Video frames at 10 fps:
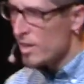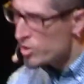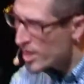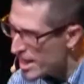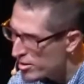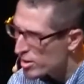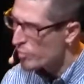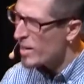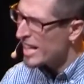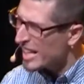Jesus,
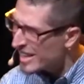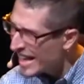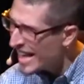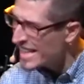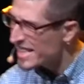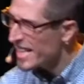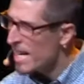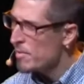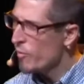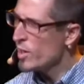if we cling to
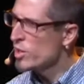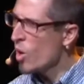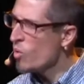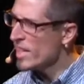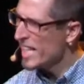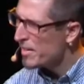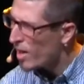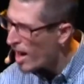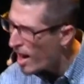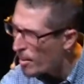Him, if we don't
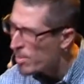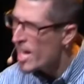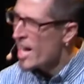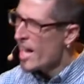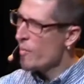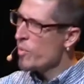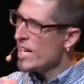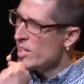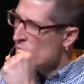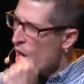give up, if
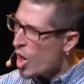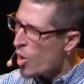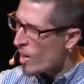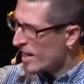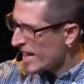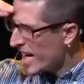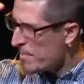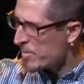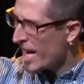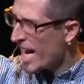we know and
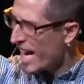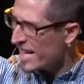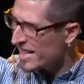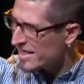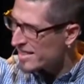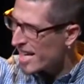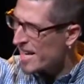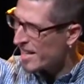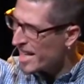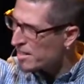keep the end in
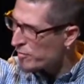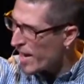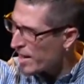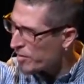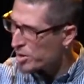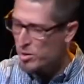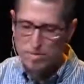sight that He is faithful to